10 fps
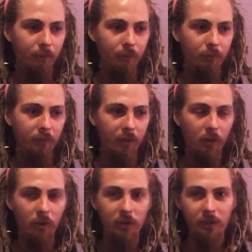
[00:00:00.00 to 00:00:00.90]
like
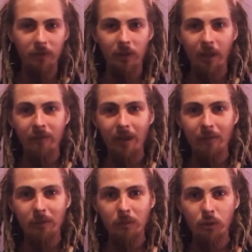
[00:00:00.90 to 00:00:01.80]
all these different
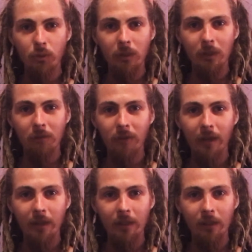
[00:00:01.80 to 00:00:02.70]
lifetimes in between,
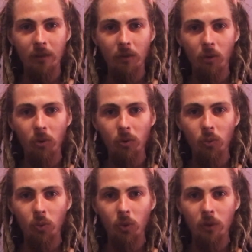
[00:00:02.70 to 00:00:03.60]
fighting in old
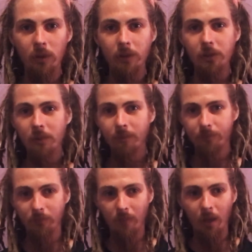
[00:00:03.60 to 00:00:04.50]
wars
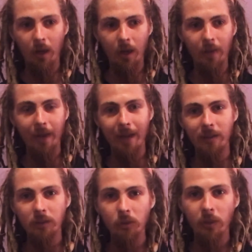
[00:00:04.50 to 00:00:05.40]
that had to
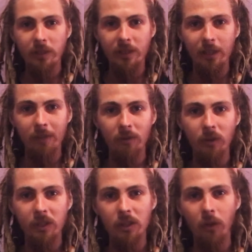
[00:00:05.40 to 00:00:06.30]
do with
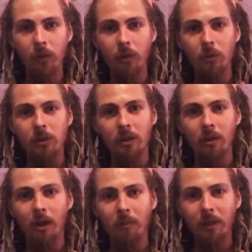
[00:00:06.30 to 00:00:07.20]
slavery. So there was
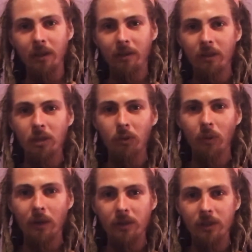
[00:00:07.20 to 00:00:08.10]
a big theme
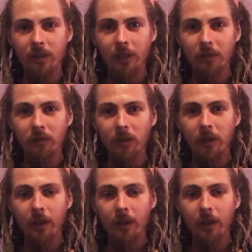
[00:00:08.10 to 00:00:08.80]
around slavery,